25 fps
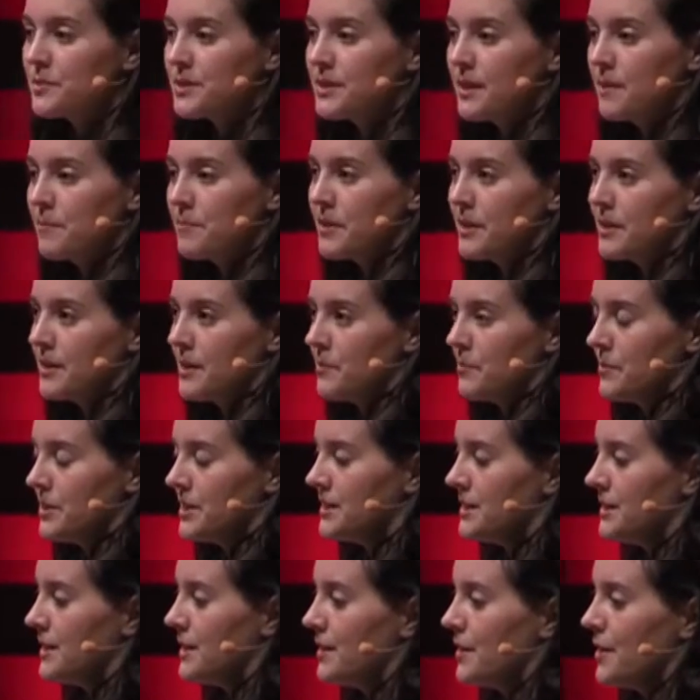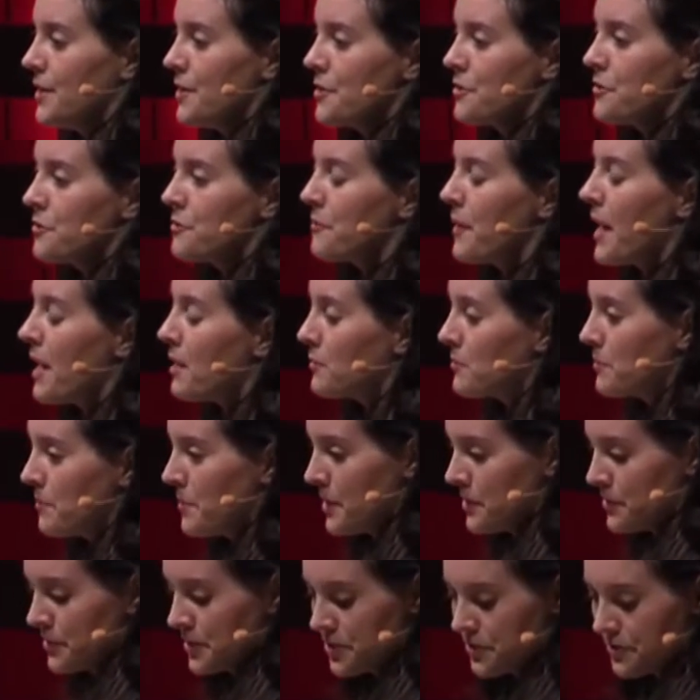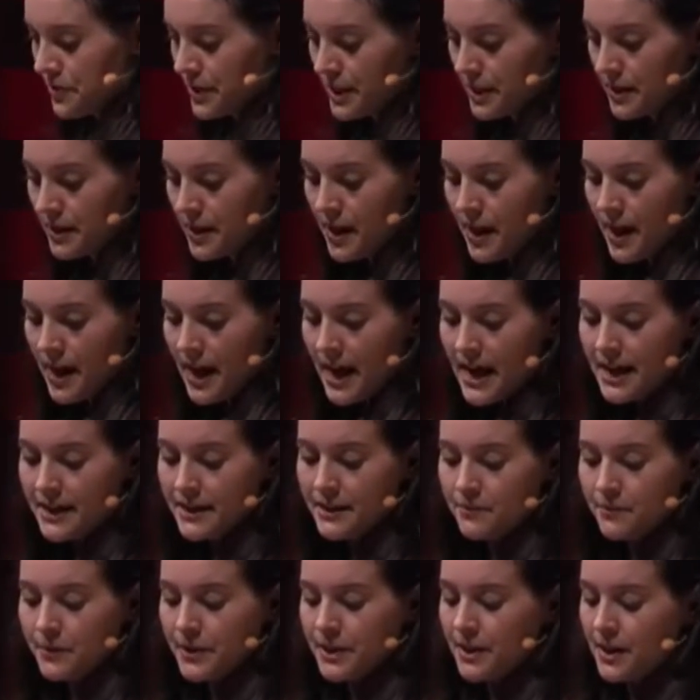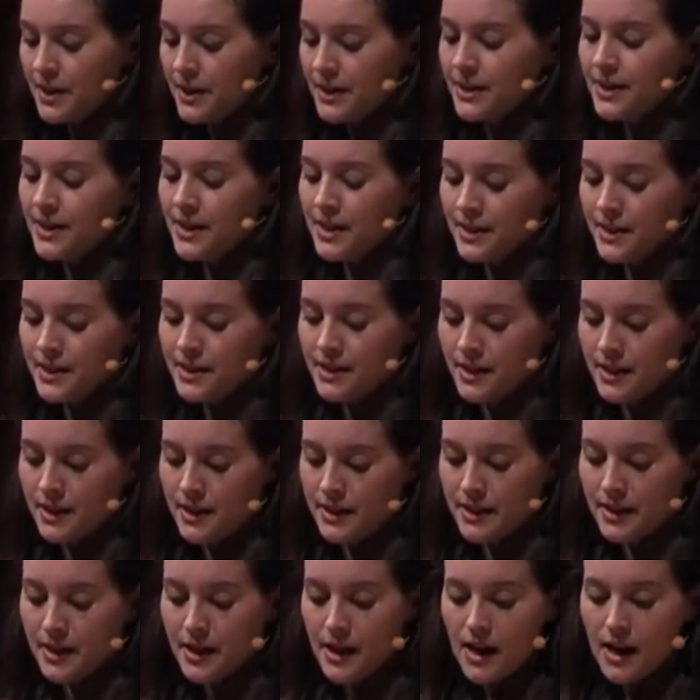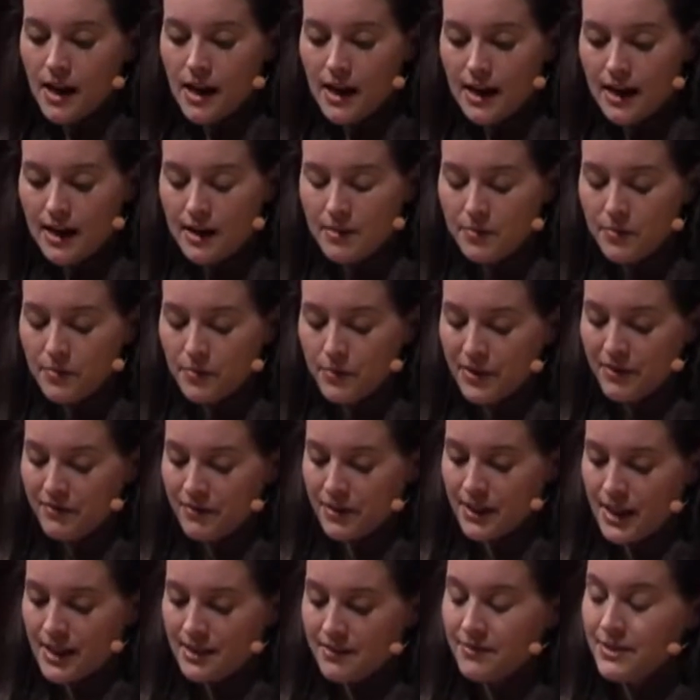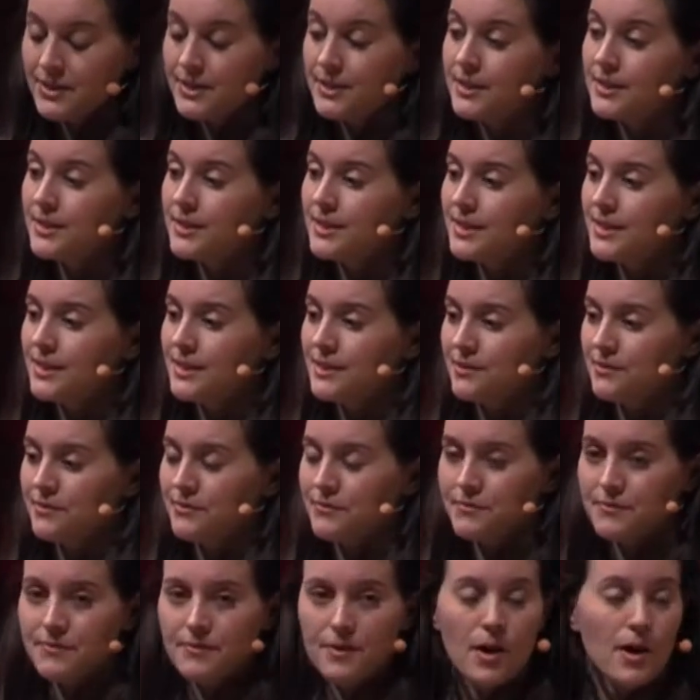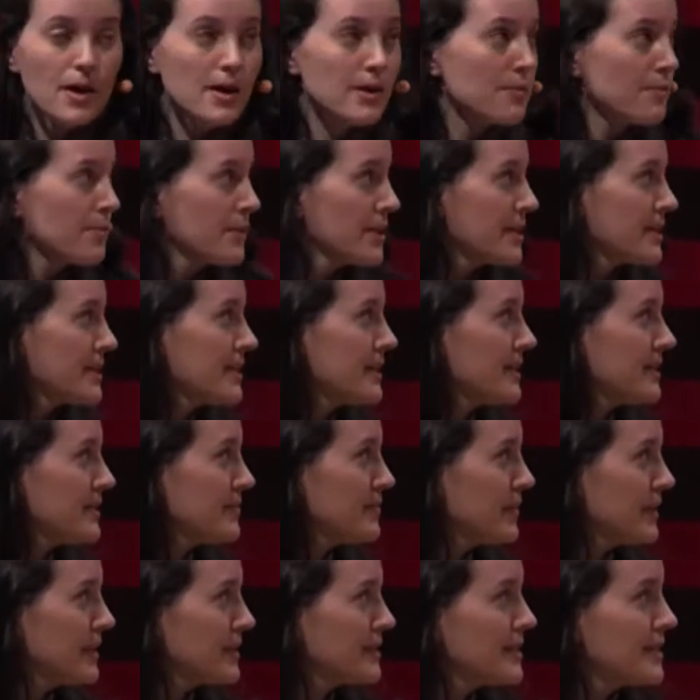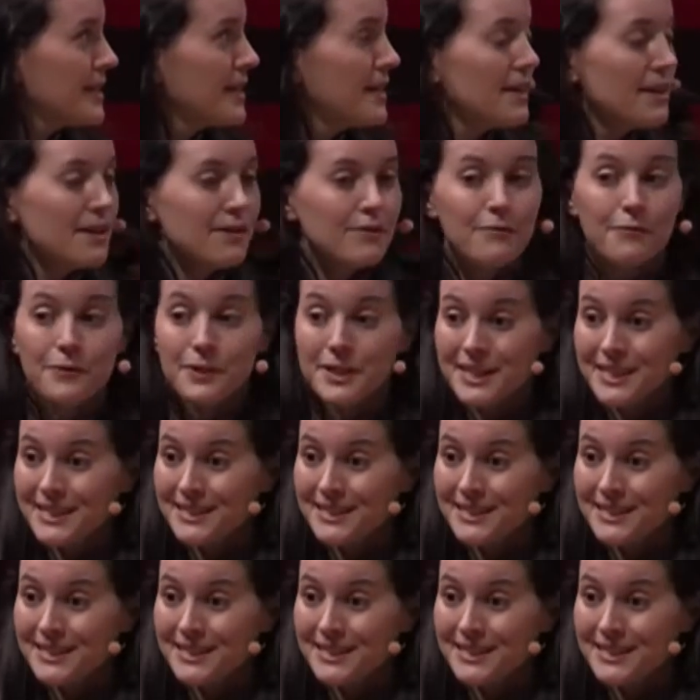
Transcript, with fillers: was something that we see throughout poetry. And it went on and on and on. We have a lot of instances of artworks that depict foot